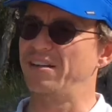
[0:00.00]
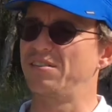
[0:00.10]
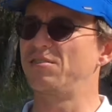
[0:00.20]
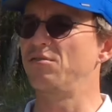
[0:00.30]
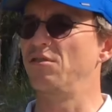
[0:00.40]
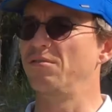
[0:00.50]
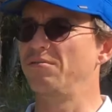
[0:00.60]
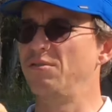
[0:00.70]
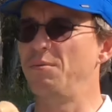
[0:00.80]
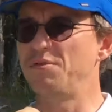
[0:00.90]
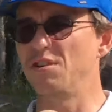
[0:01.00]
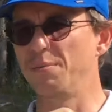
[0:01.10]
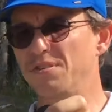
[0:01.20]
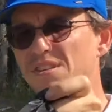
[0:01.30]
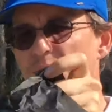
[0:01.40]
strong ripstop
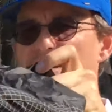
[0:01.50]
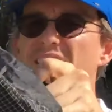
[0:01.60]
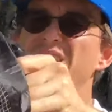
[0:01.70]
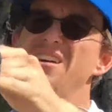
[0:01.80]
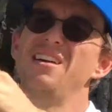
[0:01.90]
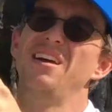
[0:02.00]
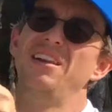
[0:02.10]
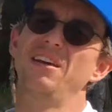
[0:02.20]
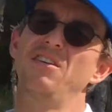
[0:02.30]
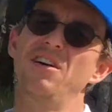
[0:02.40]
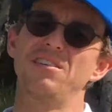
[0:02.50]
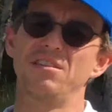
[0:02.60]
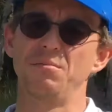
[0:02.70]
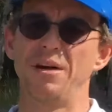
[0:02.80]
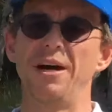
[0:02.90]
or something, and they got
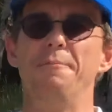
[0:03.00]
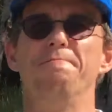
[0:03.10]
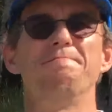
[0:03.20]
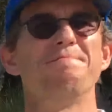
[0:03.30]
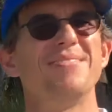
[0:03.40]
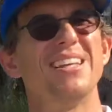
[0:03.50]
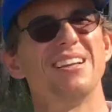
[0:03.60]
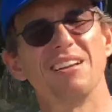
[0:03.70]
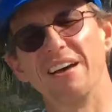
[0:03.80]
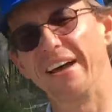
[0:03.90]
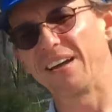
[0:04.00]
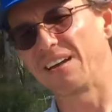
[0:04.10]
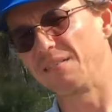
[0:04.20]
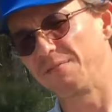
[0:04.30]
some like